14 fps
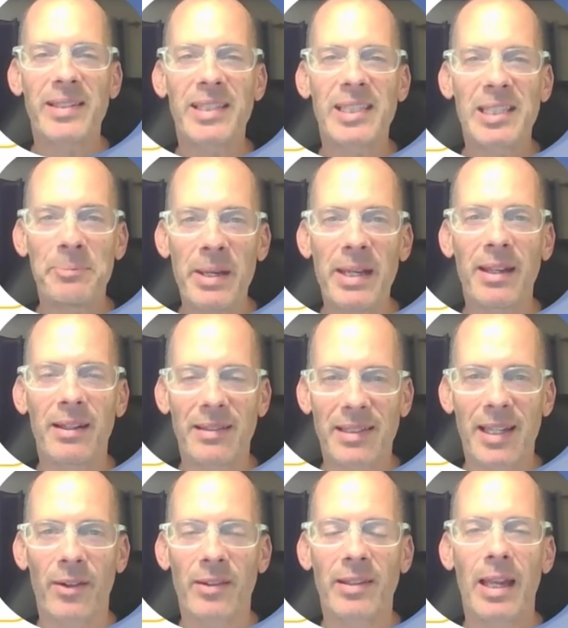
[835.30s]
speaking
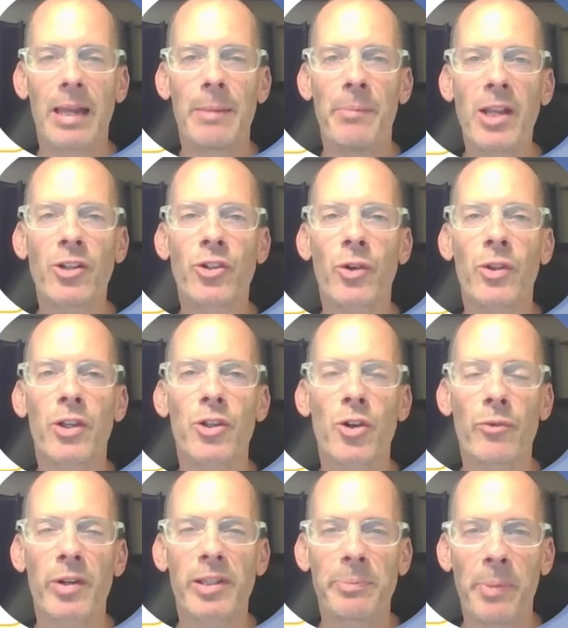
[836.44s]
skills and make sure that
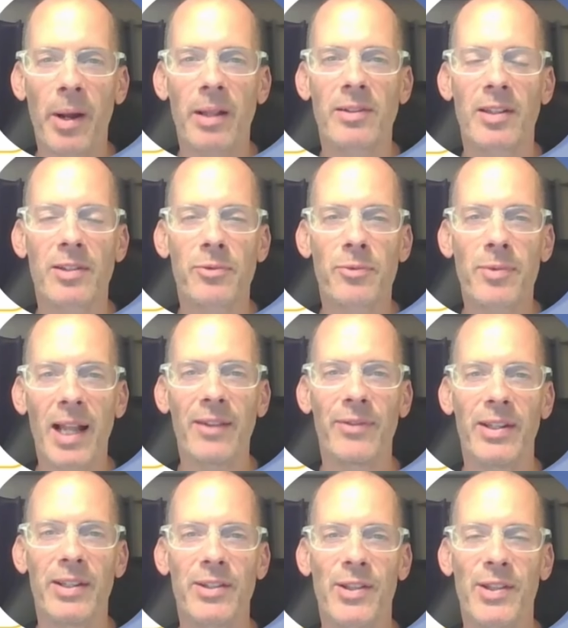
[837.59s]
your response is
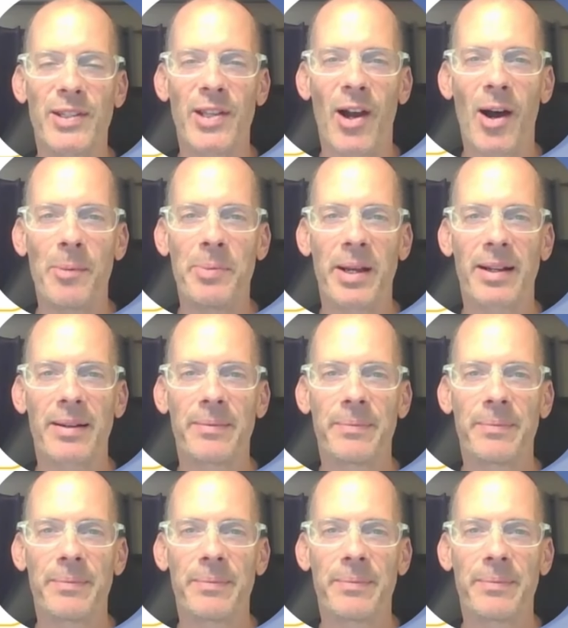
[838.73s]
relevant to the topic.